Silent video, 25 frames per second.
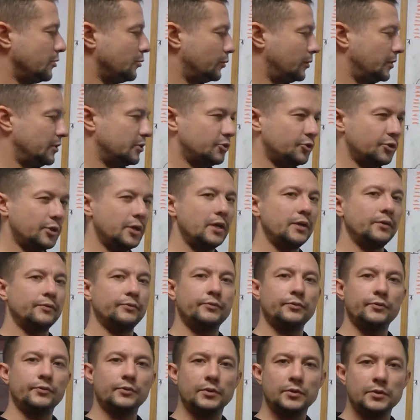nuclear drive.
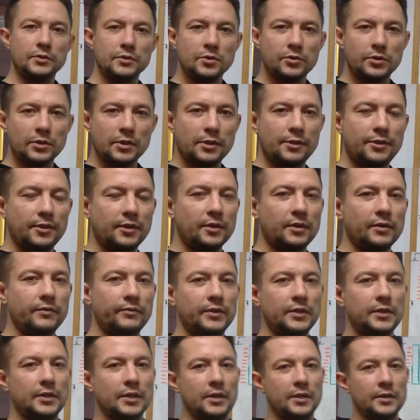You can think of
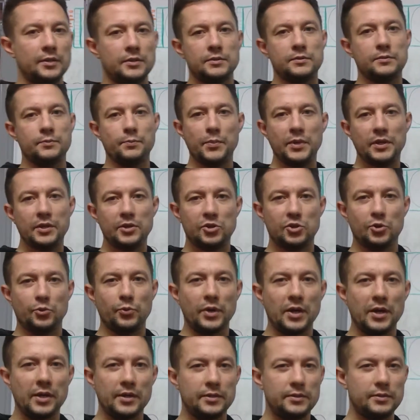it as
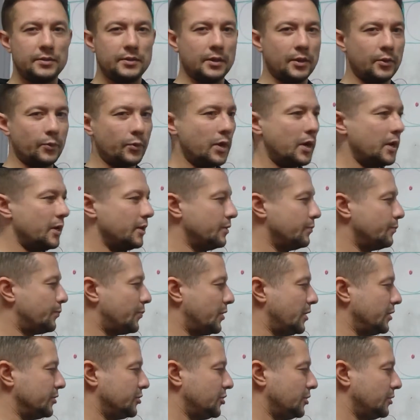miniaturized Orion
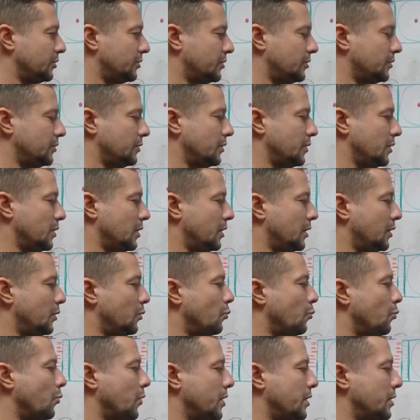project,
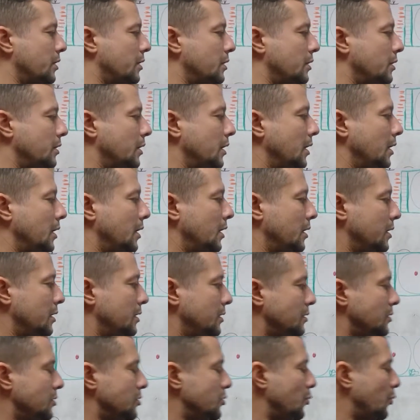where
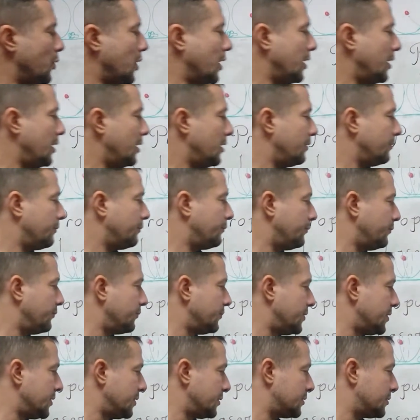you have
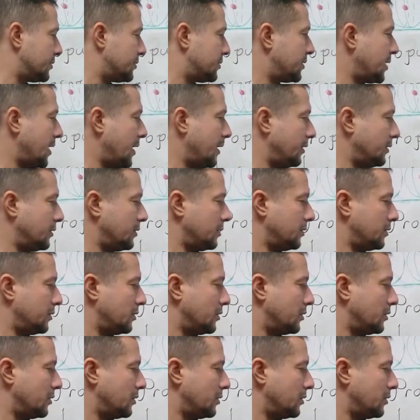the stack